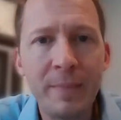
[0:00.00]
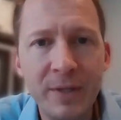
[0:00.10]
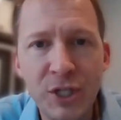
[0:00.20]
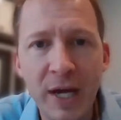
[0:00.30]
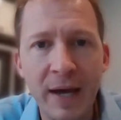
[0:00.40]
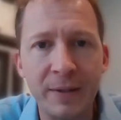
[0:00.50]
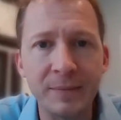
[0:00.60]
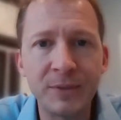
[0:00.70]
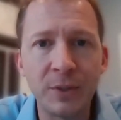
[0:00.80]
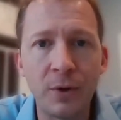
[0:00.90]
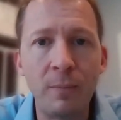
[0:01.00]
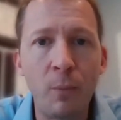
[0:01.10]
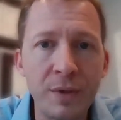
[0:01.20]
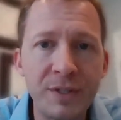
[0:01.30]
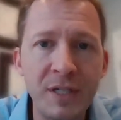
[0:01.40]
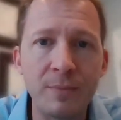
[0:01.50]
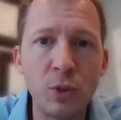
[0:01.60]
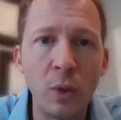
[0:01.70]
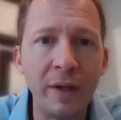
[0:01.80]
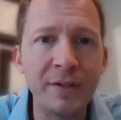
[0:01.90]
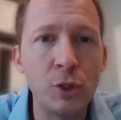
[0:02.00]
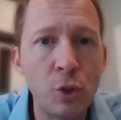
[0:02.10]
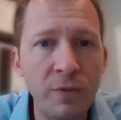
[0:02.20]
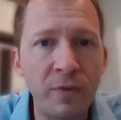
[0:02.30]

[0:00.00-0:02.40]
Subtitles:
go ahead and subscribe to the channel to learn more tips